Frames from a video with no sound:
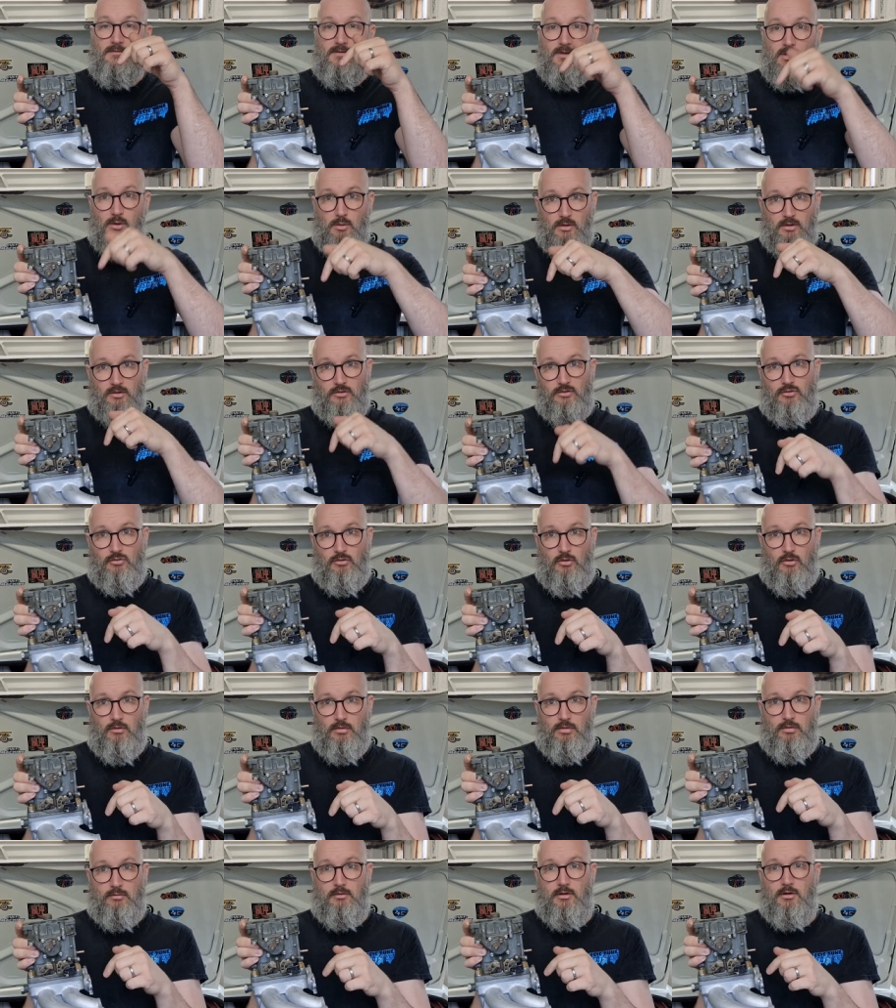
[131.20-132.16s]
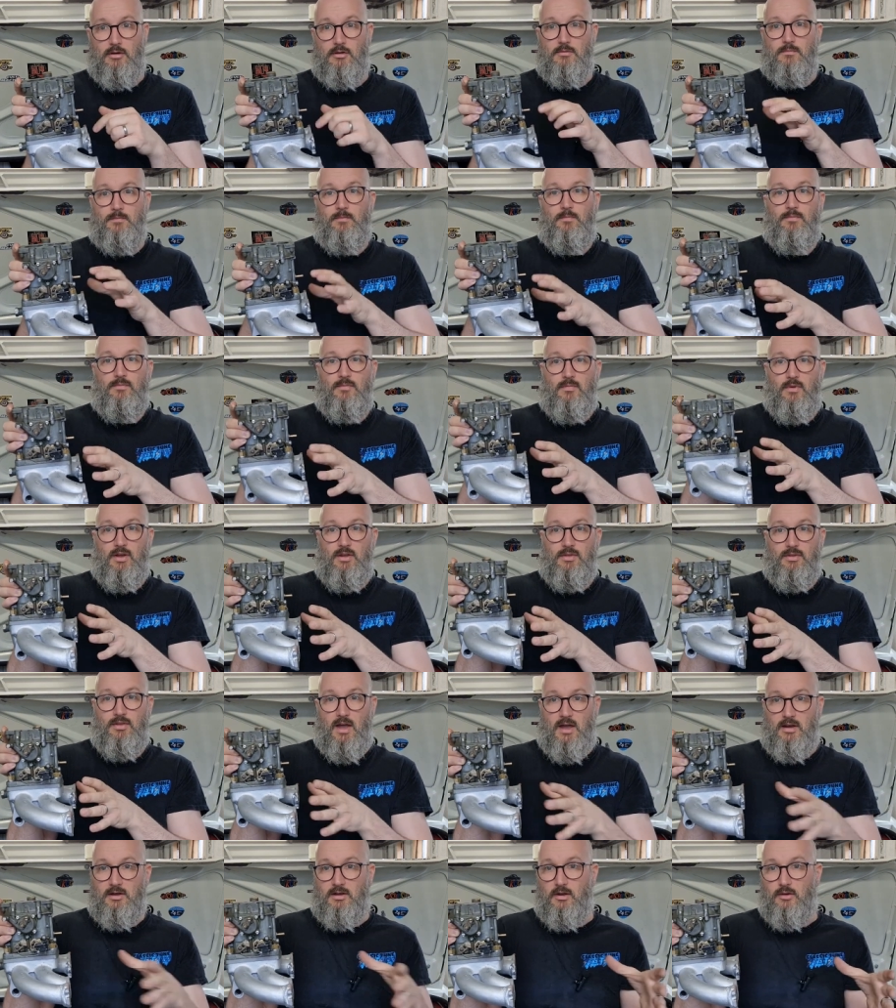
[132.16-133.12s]
Fuel is drawn through
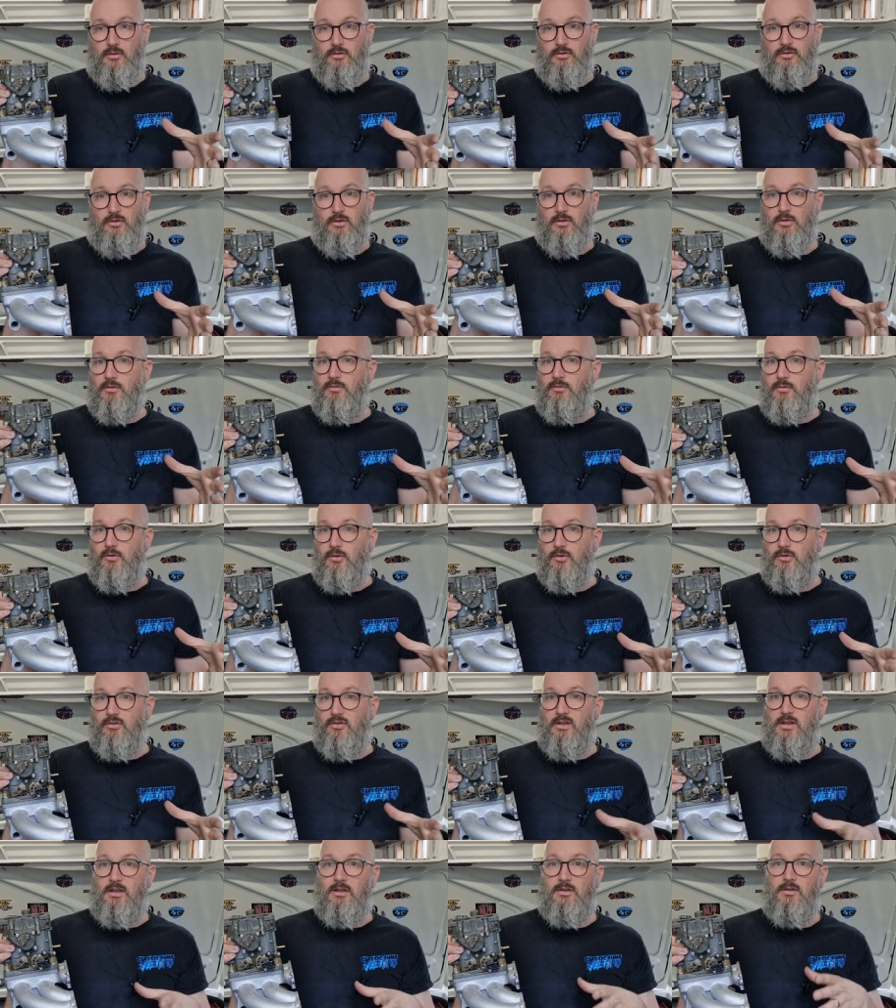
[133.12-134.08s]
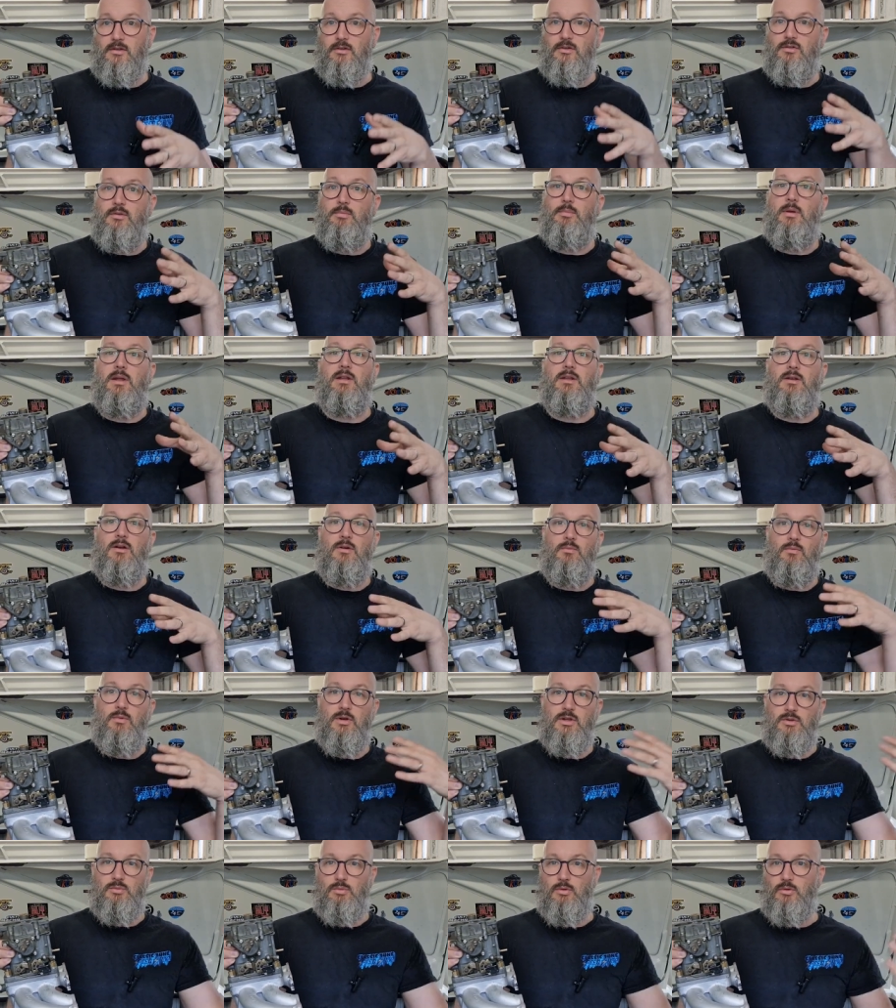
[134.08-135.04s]
and that goes to the four cylinders depending
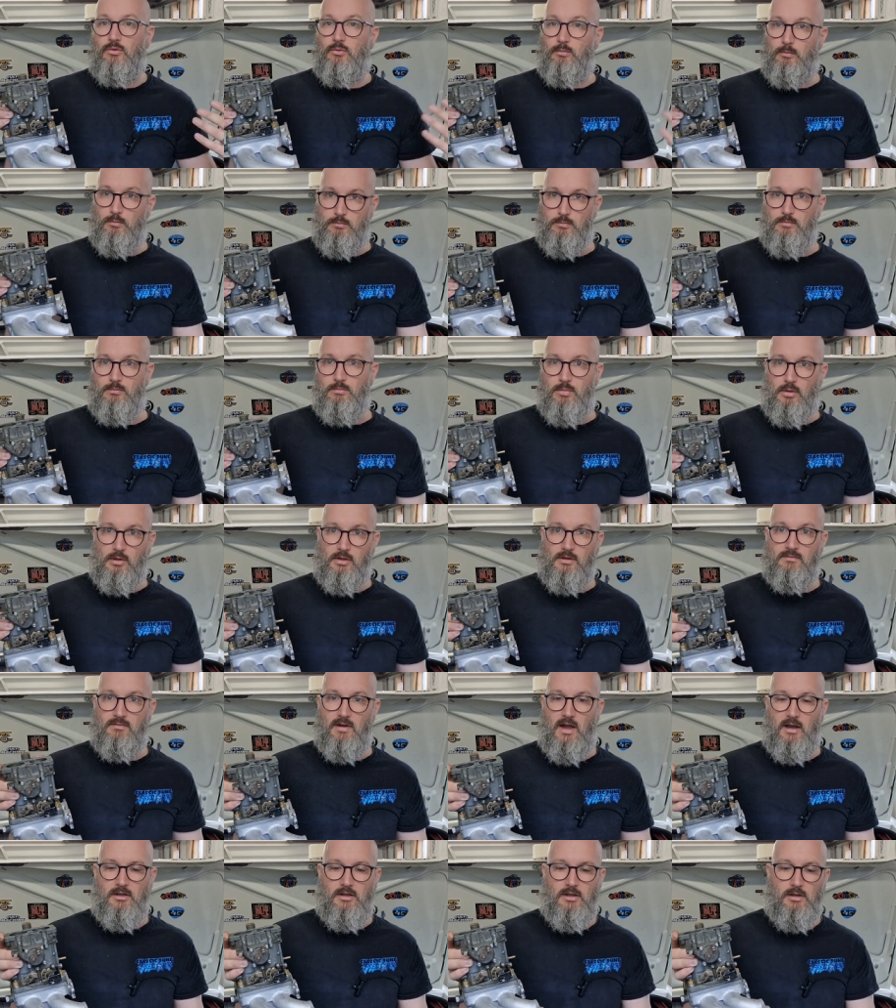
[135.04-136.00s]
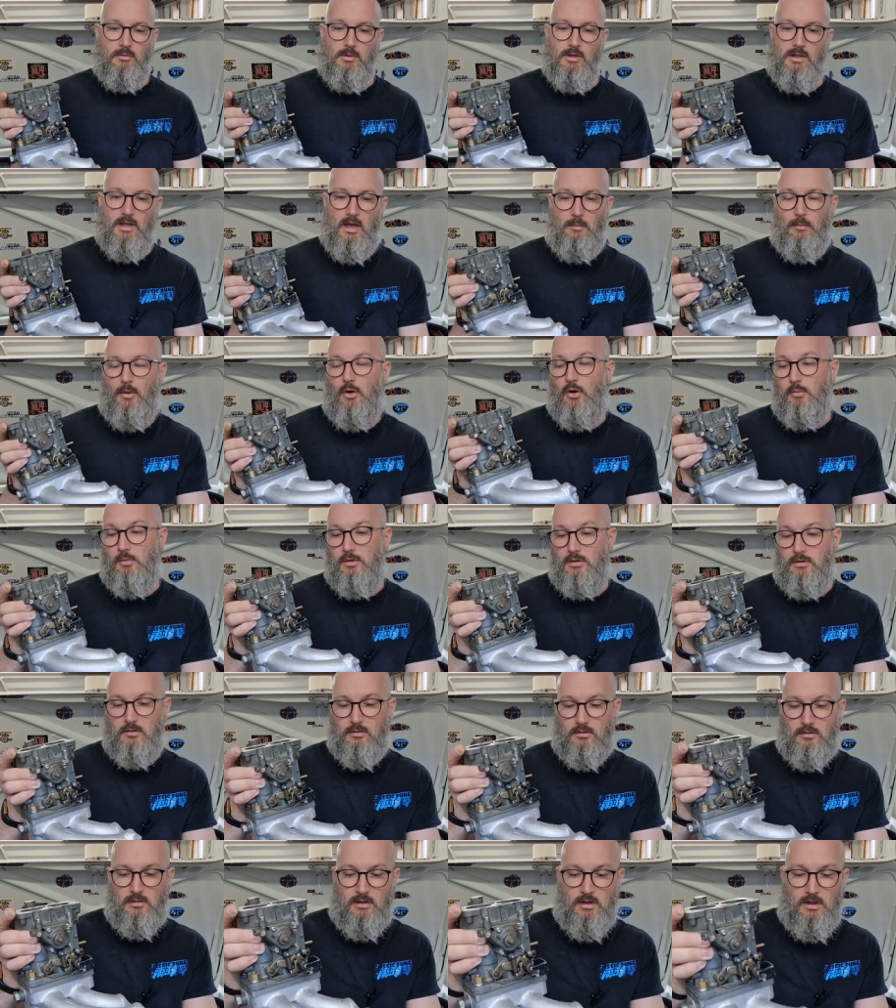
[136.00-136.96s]
on which one's pulling vacuum at that moment.